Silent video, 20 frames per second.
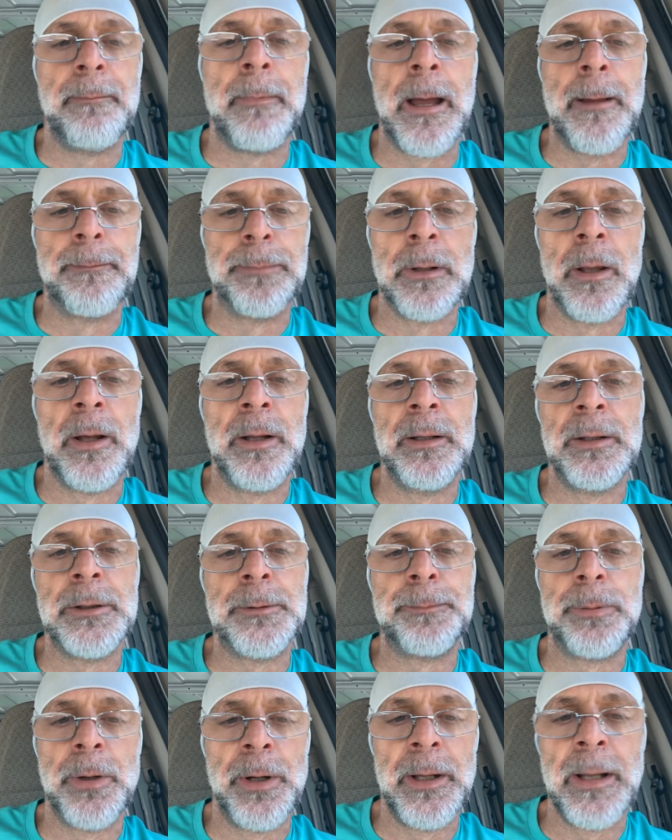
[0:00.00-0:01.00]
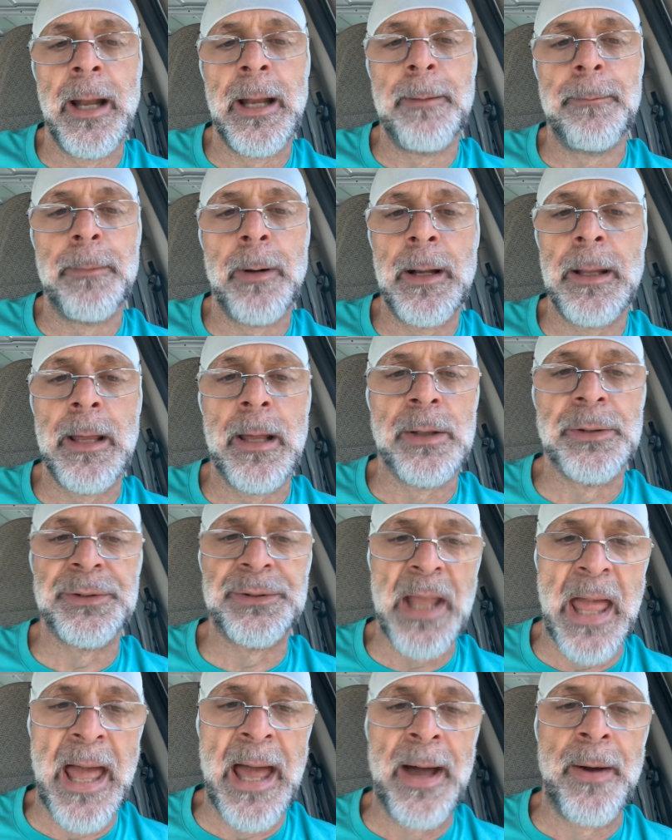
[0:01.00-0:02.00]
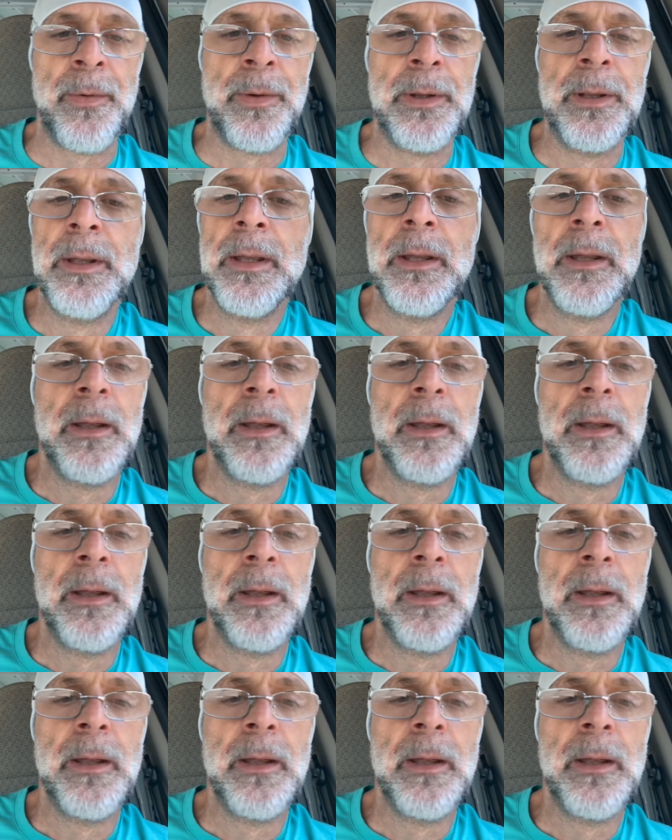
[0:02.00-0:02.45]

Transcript: in my blood is putting anybody else down.